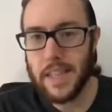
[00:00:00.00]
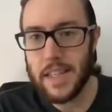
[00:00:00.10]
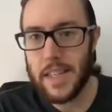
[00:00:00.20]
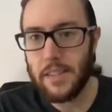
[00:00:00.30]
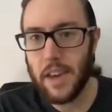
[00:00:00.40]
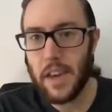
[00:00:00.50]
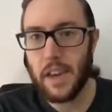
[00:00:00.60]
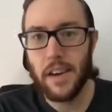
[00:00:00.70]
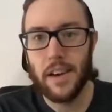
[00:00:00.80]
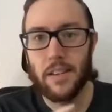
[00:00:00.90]

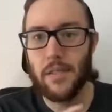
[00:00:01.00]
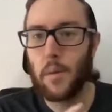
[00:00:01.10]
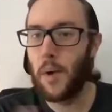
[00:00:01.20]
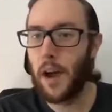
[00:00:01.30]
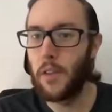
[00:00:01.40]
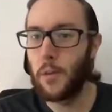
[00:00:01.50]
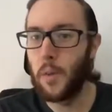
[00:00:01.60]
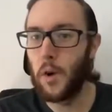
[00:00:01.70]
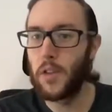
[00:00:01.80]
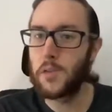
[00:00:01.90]
VCTV from around the
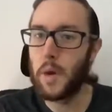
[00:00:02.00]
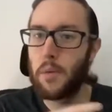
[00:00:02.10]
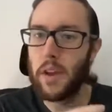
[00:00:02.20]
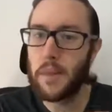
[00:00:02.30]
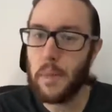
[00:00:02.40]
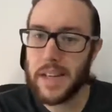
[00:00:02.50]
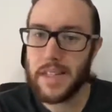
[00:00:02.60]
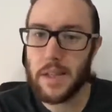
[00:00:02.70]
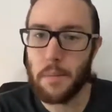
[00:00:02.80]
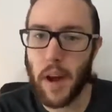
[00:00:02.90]
world as we bring the
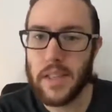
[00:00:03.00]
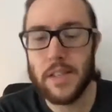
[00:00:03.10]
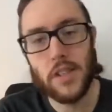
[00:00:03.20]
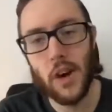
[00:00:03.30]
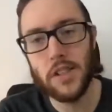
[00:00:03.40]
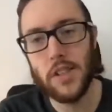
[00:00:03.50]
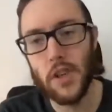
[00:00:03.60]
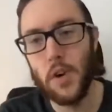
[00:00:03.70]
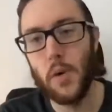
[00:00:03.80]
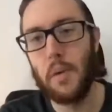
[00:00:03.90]
best and the brightest to talk
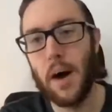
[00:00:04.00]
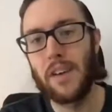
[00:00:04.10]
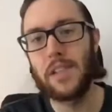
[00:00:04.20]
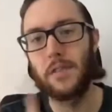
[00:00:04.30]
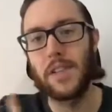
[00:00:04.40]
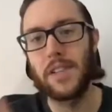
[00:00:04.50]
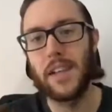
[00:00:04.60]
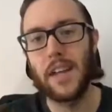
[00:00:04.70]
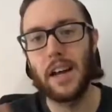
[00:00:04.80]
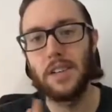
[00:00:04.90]
to you about different
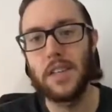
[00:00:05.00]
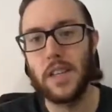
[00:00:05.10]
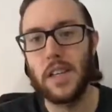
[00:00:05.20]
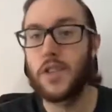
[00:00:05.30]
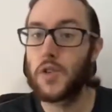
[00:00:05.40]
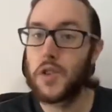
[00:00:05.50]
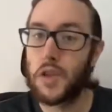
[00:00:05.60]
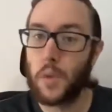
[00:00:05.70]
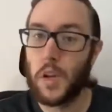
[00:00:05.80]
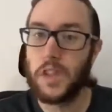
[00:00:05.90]
technologies, industries,
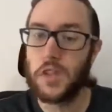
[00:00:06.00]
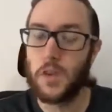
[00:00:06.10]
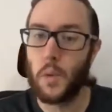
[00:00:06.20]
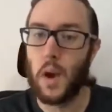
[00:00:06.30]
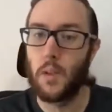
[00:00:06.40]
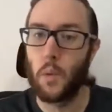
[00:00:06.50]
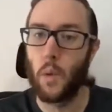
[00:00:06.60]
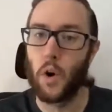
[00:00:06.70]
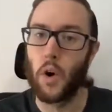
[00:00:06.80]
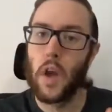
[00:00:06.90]
and regions around the
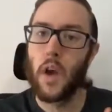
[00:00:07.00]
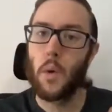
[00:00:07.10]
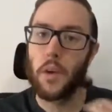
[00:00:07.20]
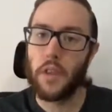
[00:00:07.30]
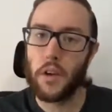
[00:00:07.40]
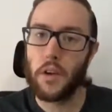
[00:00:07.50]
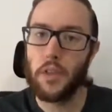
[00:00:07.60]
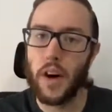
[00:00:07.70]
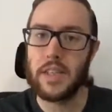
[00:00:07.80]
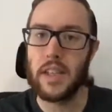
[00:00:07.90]
world with their
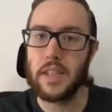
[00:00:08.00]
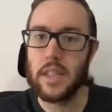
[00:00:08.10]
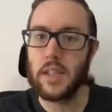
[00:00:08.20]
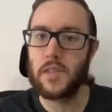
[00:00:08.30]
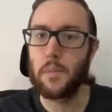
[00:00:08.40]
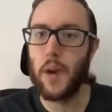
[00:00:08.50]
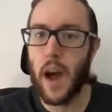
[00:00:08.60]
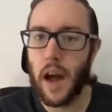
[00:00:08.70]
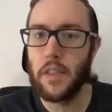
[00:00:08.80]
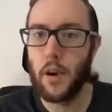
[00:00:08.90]
thoughts and insights from their
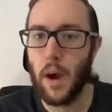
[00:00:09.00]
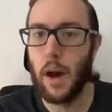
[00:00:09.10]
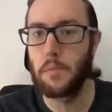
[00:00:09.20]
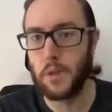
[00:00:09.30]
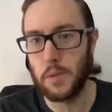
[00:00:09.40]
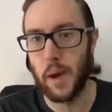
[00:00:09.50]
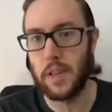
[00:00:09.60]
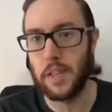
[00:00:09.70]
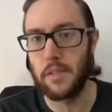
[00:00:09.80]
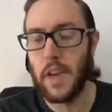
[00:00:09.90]
on the ground
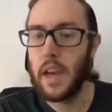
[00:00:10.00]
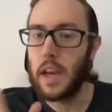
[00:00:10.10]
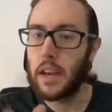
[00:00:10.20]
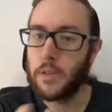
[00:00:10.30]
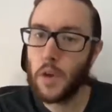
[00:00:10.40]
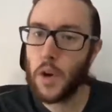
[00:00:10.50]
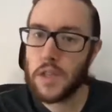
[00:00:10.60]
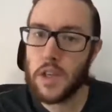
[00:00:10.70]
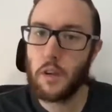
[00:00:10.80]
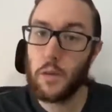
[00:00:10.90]
perspective. And if you
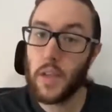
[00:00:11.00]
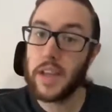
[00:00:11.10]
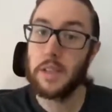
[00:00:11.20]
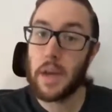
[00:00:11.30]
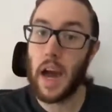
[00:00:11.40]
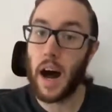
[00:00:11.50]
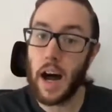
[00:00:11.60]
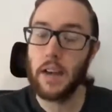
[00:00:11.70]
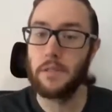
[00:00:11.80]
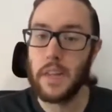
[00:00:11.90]
yourself would like to be
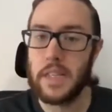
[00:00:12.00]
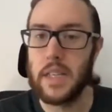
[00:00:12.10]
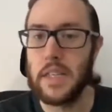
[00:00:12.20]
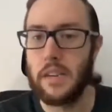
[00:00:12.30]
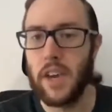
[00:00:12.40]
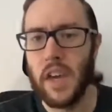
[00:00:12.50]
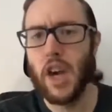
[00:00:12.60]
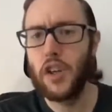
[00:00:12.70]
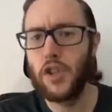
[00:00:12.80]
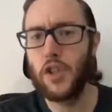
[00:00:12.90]
on VCTV,
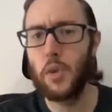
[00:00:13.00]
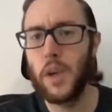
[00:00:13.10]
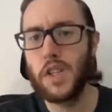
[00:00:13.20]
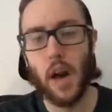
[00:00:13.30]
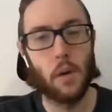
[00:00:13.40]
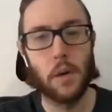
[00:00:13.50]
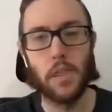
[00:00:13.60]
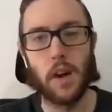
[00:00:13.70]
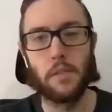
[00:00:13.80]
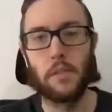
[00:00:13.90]
do reach out and
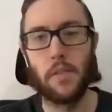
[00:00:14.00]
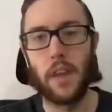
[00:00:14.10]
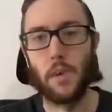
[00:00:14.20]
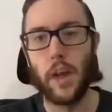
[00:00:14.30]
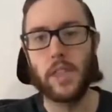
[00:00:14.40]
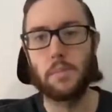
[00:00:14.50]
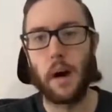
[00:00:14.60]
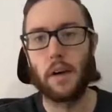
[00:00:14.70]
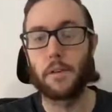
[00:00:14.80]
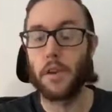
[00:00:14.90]
we'd love to find the right
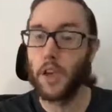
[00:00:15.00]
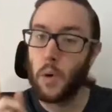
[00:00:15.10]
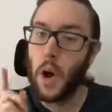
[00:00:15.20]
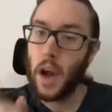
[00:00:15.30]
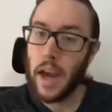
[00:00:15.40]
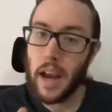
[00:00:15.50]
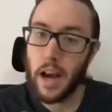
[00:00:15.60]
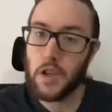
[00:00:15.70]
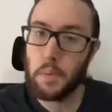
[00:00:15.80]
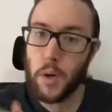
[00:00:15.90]
spot for you and
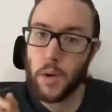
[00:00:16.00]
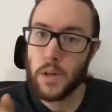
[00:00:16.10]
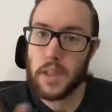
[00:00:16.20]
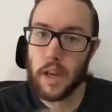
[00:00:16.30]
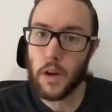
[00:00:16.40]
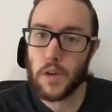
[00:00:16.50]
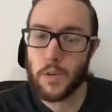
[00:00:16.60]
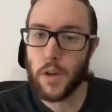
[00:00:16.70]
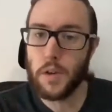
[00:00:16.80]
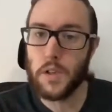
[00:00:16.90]
entrepreneurs. That goes
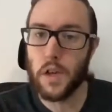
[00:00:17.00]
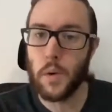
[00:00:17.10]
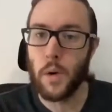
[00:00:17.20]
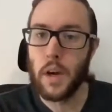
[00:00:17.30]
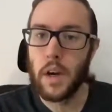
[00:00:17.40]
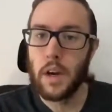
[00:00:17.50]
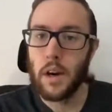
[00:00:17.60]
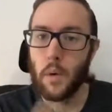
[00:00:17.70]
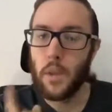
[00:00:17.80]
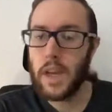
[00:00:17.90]
for you too.
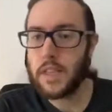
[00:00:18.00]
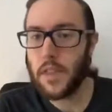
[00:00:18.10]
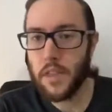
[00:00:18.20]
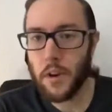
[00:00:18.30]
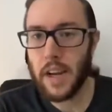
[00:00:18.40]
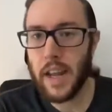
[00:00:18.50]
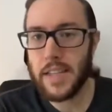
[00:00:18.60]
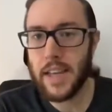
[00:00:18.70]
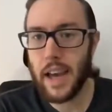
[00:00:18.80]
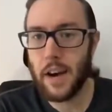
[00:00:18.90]
We're less than 30
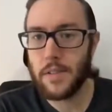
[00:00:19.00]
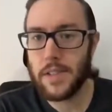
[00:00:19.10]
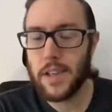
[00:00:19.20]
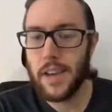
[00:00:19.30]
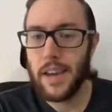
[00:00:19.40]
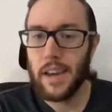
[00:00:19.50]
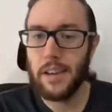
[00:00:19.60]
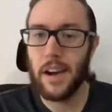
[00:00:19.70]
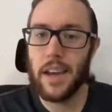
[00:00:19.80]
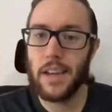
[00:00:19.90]
days out
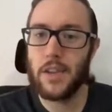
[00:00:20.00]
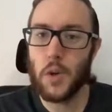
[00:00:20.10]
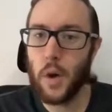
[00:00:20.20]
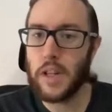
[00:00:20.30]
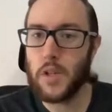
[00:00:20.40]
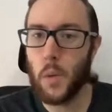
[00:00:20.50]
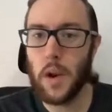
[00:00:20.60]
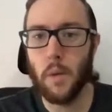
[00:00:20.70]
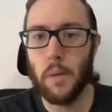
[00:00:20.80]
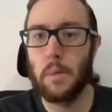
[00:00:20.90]
here in
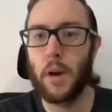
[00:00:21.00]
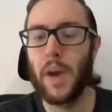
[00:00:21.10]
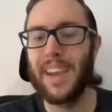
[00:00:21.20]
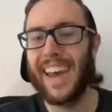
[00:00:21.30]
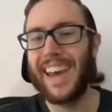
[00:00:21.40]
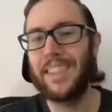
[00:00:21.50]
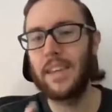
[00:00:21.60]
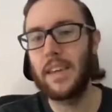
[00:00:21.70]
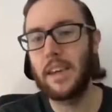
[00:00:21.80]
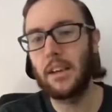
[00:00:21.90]
2020. What better way to end
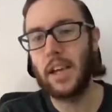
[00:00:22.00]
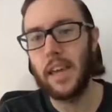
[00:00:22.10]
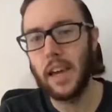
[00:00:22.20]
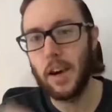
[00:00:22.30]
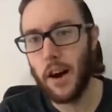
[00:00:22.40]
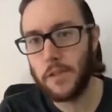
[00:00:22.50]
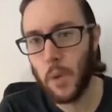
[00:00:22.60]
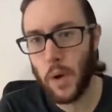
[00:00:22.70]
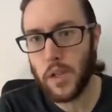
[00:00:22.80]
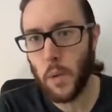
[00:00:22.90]
the year and kick off
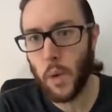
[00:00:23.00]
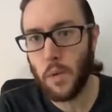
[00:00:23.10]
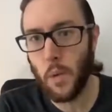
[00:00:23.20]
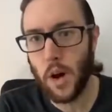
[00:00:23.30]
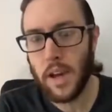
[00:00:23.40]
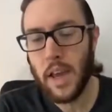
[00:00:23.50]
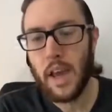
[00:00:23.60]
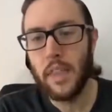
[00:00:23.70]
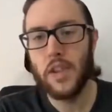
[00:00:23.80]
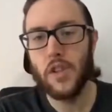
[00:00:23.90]
2021
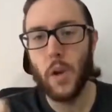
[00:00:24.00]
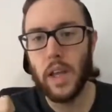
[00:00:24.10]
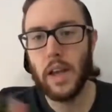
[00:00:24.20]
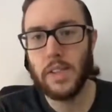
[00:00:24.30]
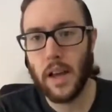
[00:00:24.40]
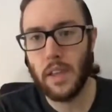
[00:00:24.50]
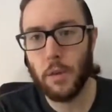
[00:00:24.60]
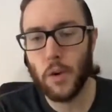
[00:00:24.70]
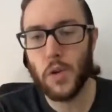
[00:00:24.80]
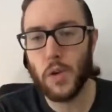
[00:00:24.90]
than joining us on the
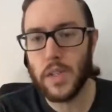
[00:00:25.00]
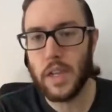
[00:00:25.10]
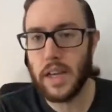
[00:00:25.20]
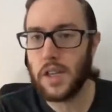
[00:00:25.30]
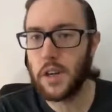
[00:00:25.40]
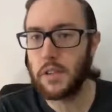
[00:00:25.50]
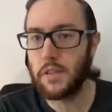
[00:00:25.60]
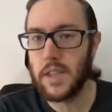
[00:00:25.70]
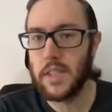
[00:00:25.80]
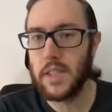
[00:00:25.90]
virtual stage here at
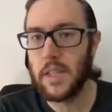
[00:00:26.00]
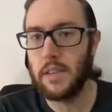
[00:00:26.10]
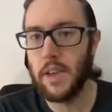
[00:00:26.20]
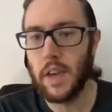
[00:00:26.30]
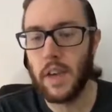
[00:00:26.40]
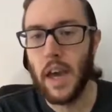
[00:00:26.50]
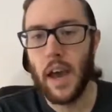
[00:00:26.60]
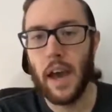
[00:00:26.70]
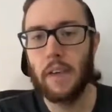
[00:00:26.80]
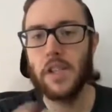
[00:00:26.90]
VCTV?
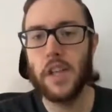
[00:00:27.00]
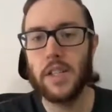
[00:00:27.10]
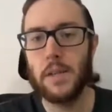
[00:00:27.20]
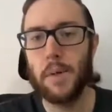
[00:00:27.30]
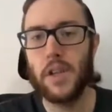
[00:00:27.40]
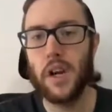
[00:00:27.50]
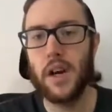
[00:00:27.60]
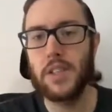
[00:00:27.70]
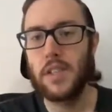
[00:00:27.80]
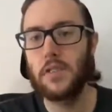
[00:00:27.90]
Have the chance to pitch
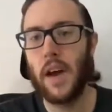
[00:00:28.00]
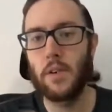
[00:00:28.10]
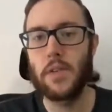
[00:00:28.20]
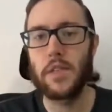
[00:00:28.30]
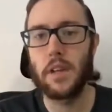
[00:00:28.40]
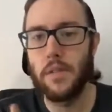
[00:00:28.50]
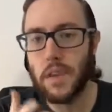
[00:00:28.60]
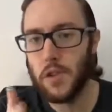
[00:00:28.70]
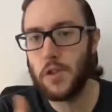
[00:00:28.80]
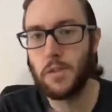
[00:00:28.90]
us as founders and
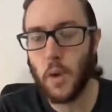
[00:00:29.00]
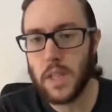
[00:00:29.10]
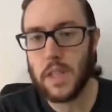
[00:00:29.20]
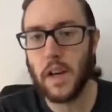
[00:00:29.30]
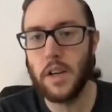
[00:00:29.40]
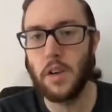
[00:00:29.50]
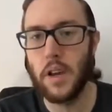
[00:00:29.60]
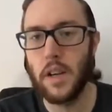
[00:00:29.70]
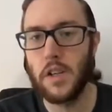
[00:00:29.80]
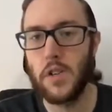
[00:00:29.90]
investors focused on your
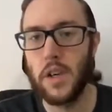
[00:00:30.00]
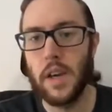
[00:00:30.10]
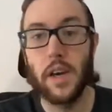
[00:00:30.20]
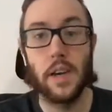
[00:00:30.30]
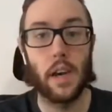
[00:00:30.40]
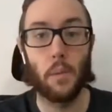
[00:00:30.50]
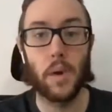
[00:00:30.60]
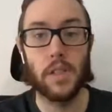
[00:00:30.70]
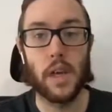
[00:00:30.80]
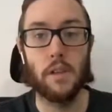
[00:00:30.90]
industry, get
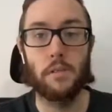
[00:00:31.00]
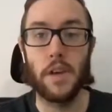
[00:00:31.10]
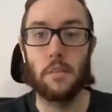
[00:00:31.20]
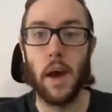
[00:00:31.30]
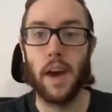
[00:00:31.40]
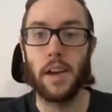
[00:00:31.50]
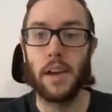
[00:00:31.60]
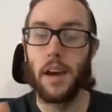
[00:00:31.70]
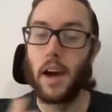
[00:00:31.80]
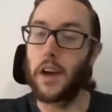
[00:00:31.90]
real time feedback
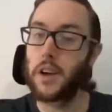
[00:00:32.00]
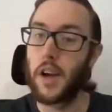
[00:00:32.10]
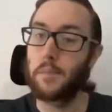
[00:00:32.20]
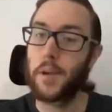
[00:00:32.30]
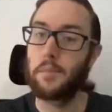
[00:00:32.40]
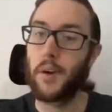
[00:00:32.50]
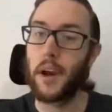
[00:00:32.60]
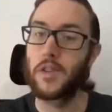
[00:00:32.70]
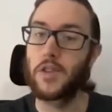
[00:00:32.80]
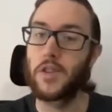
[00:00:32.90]
on your company,
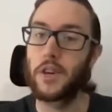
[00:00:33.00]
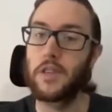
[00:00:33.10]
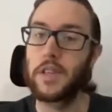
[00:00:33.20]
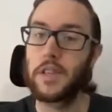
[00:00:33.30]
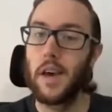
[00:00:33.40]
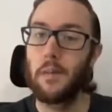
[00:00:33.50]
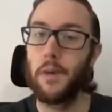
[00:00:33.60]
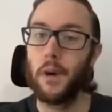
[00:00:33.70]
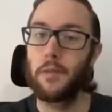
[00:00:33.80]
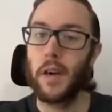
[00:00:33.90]
product, or service,
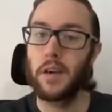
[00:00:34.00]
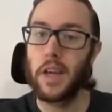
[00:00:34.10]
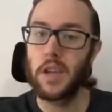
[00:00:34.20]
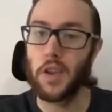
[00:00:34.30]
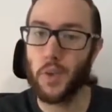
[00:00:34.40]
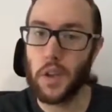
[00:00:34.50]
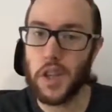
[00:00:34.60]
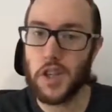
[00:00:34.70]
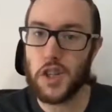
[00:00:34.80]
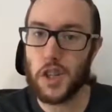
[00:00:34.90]
build foundational
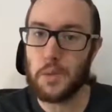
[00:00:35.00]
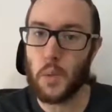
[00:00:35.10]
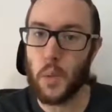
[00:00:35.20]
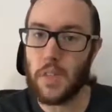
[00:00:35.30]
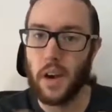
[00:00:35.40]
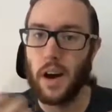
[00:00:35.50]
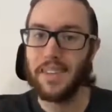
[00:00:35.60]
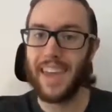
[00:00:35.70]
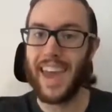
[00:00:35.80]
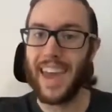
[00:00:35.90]
relationships with
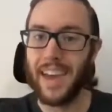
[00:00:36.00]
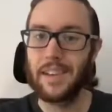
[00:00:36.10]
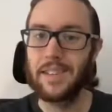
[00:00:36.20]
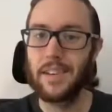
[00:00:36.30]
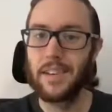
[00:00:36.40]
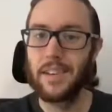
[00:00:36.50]
us, and